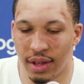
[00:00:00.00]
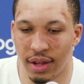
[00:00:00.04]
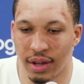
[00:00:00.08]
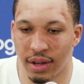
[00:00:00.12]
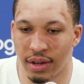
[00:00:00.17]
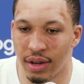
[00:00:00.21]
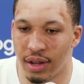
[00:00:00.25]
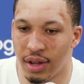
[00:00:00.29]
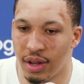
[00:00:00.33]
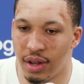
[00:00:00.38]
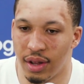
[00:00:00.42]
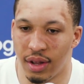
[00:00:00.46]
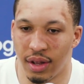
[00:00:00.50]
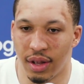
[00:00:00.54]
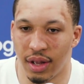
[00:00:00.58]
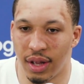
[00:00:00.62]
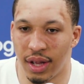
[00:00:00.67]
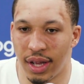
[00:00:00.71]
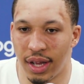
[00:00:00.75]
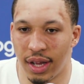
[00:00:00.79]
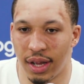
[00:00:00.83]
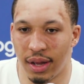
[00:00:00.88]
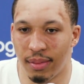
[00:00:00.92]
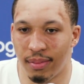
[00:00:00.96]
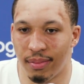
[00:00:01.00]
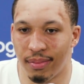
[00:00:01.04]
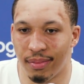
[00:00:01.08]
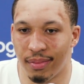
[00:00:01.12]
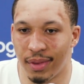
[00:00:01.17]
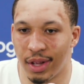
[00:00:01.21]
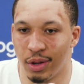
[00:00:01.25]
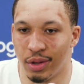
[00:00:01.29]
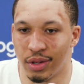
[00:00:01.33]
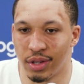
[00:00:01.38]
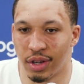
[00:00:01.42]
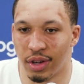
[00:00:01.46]
And
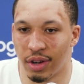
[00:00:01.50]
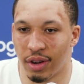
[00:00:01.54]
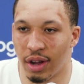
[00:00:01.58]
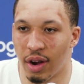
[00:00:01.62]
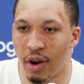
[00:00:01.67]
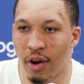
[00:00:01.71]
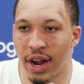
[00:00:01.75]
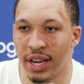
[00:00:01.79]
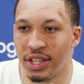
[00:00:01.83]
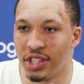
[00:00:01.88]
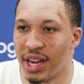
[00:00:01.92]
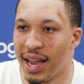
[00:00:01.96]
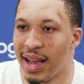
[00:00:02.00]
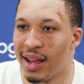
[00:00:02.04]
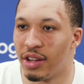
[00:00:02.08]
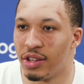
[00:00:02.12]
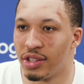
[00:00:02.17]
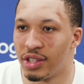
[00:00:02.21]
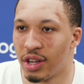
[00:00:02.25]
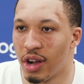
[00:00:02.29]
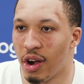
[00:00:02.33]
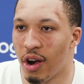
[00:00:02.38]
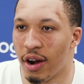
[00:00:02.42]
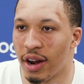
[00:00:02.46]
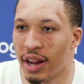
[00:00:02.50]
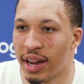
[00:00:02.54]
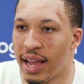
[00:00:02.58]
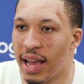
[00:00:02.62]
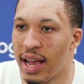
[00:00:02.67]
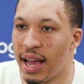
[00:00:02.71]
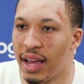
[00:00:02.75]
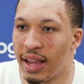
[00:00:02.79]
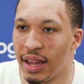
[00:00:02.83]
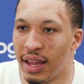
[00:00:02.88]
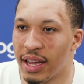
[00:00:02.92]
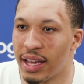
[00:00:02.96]
it was a great challenge to guard a
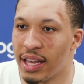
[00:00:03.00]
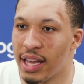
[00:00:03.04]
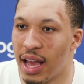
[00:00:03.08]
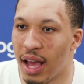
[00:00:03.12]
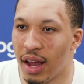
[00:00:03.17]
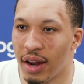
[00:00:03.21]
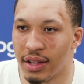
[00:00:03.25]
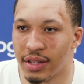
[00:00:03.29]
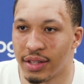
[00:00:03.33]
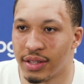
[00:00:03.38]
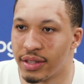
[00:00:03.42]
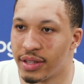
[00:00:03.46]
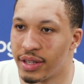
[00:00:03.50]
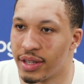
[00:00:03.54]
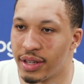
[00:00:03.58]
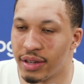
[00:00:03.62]
guy like Giannis,